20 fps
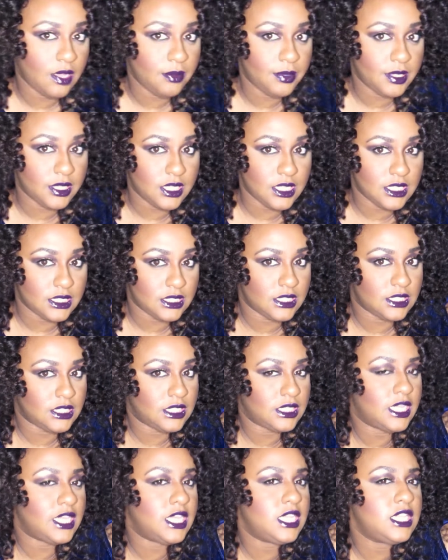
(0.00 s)
but this is
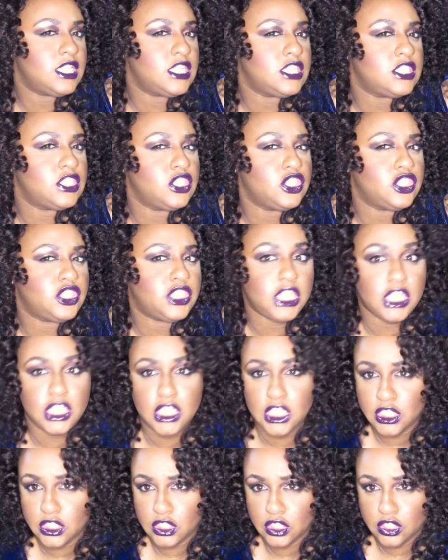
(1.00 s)
it. This is she,
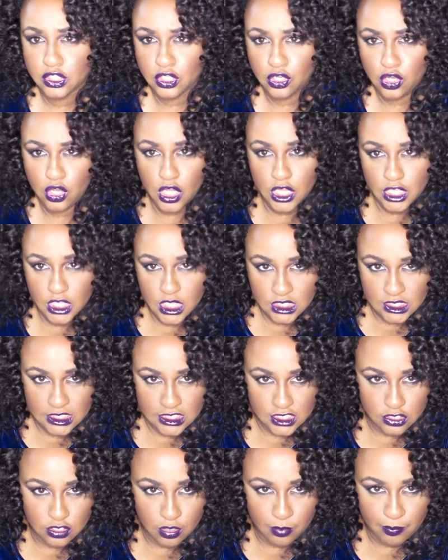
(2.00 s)
this is her, this is
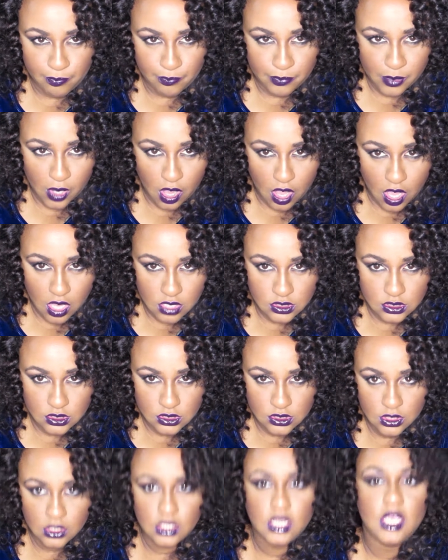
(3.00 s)
the boss,
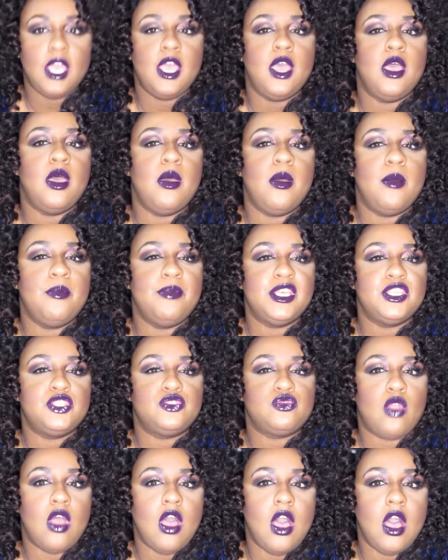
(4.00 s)
Miss
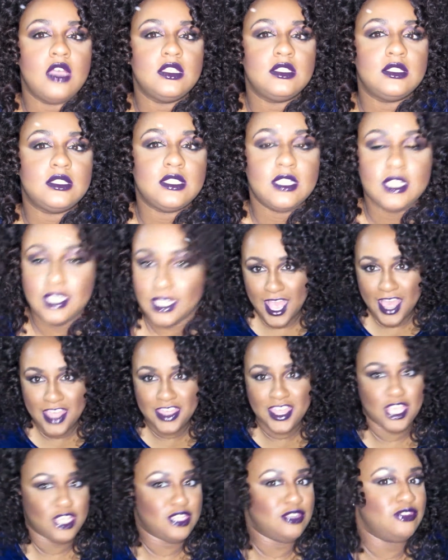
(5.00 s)
Ross.
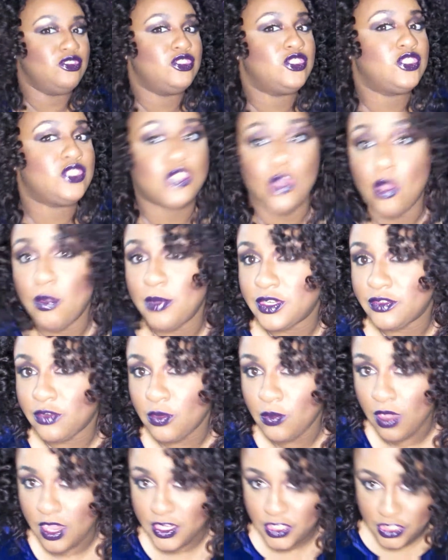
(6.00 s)
Thank you so much for
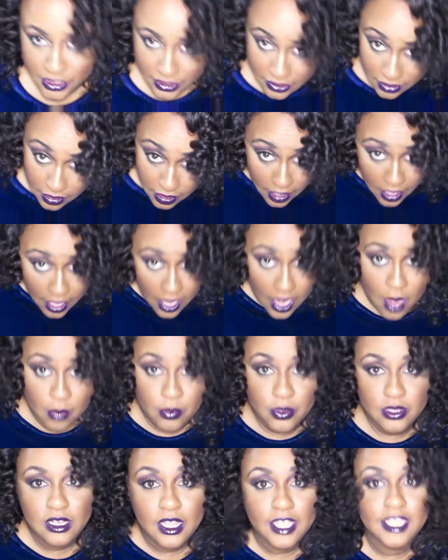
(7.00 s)
watching. I
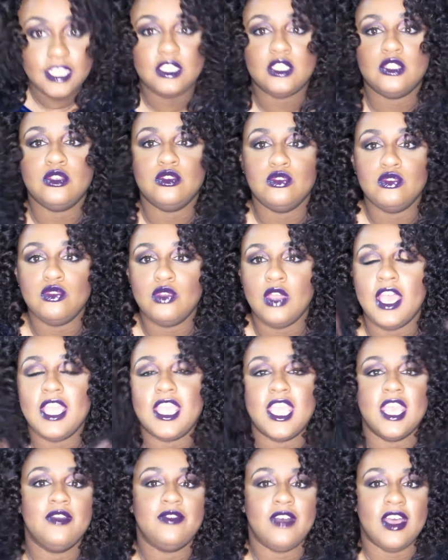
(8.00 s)
would like to
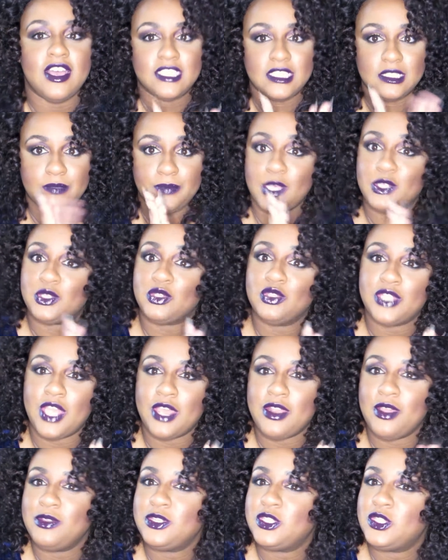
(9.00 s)
give a special shout
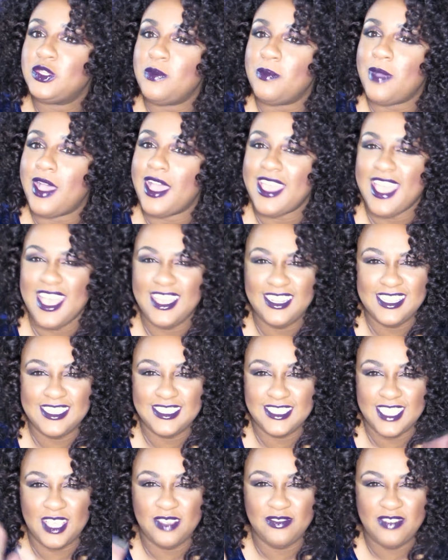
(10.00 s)
out to my
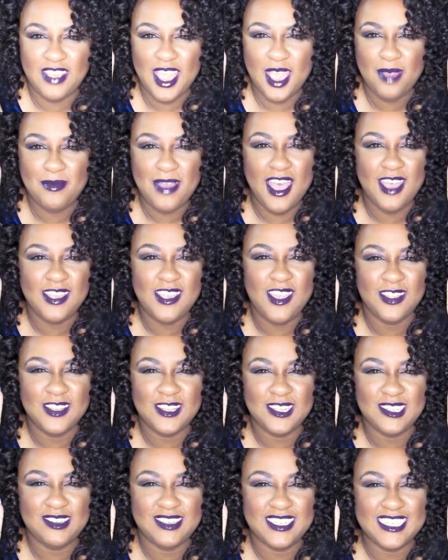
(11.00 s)
LSA fam. How y'all
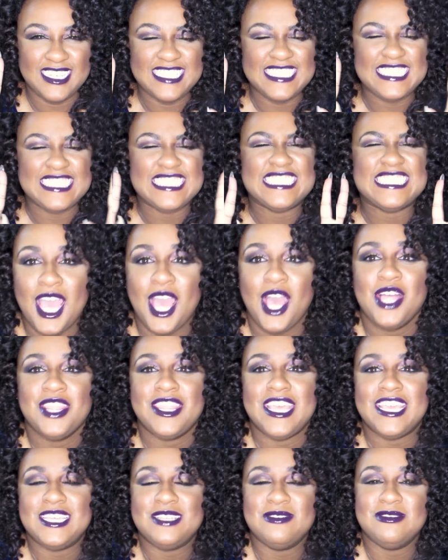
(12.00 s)
doing?
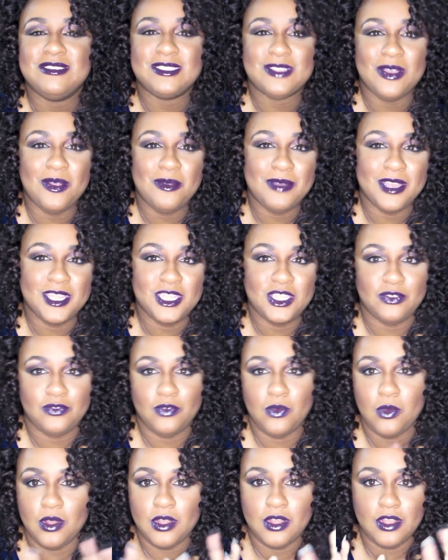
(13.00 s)
Thank you so much
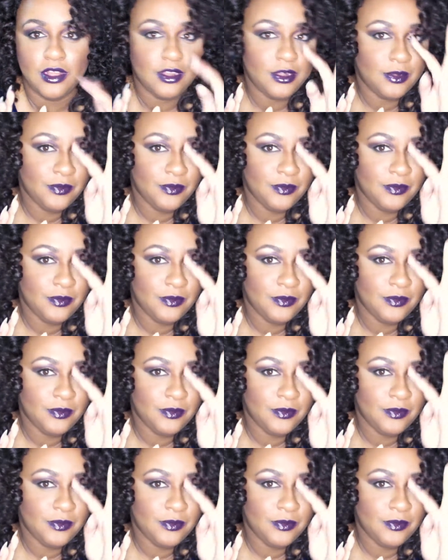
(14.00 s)
for